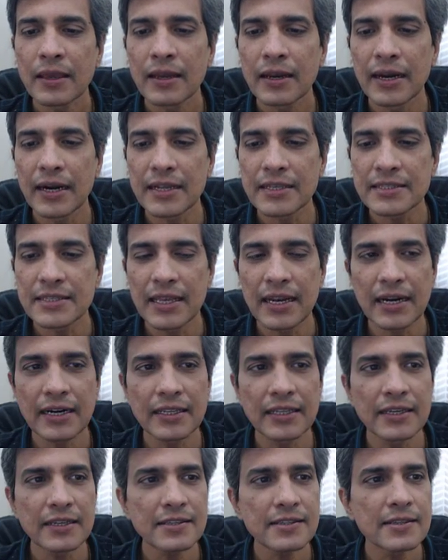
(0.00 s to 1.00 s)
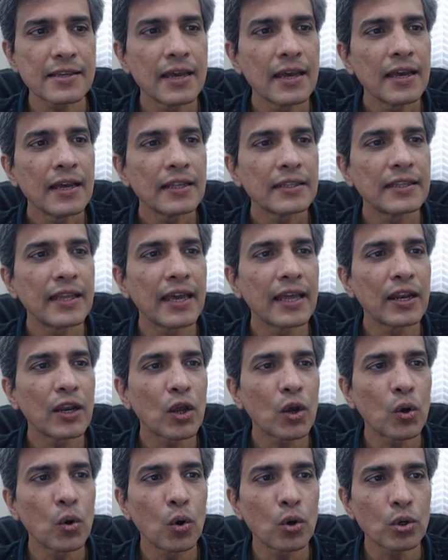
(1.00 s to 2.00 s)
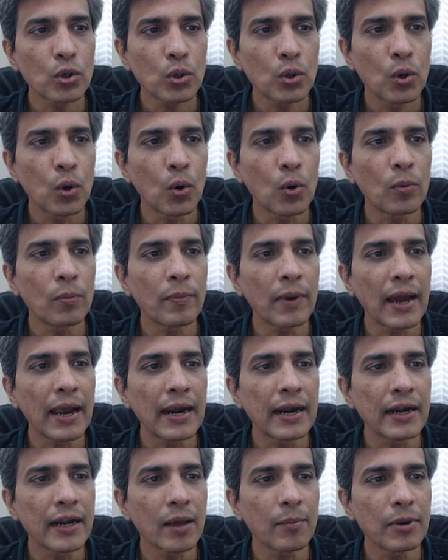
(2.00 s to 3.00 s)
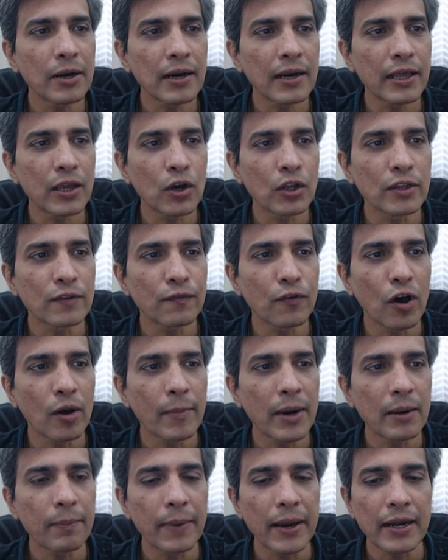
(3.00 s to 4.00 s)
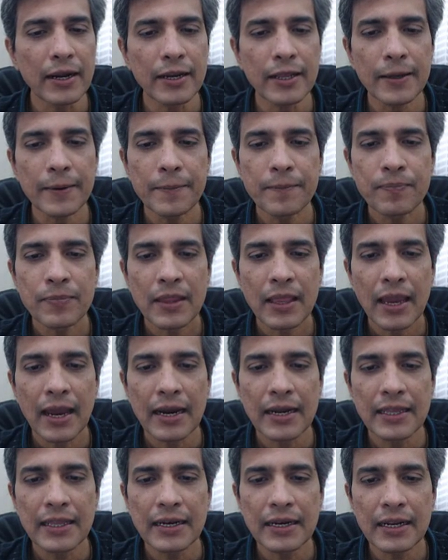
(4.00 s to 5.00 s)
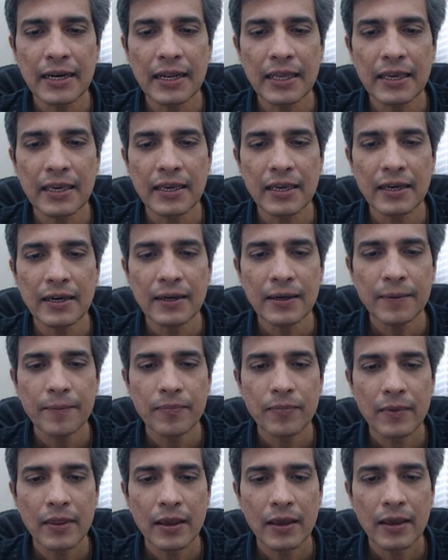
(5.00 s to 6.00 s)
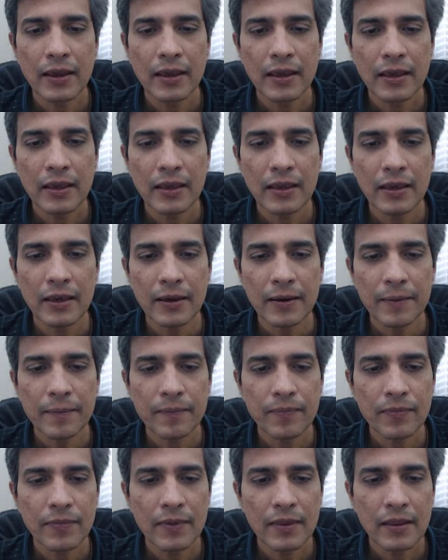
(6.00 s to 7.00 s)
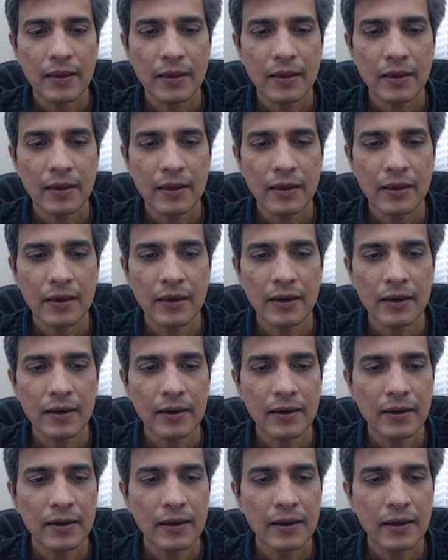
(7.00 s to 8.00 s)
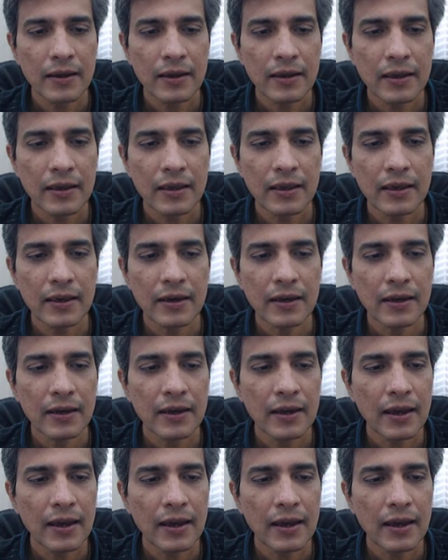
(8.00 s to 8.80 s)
Let us select this, then go to home and double click on the format painter and then click here, here, here, here